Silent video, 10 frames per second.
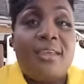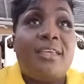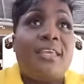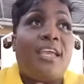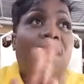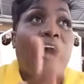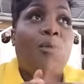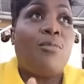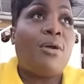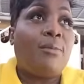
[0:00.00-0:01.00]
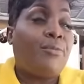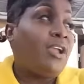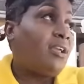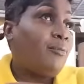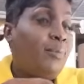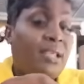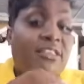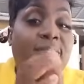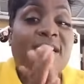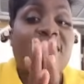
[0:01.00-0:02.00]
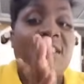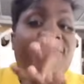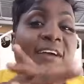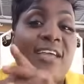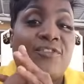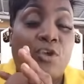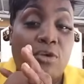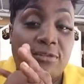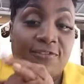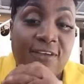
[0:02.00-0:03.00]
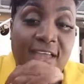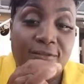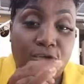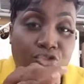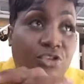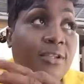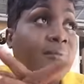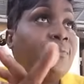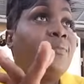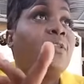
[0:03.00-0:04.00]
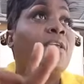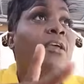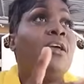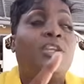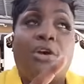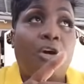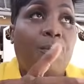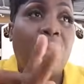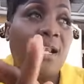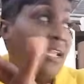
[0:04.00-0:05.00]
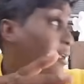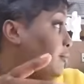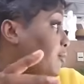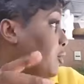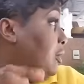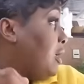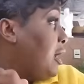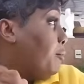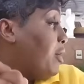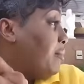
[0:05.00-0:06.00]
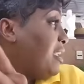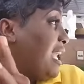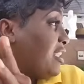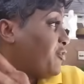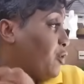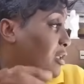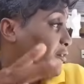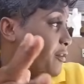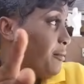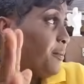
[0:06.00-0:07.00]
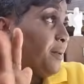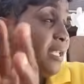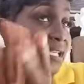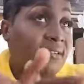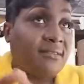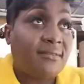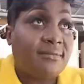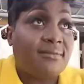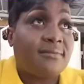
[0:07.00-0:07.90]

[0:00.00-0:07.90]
Yeah, Mixy Mixy is 5,500. No, all of them phone. Bring my next phone for me, please.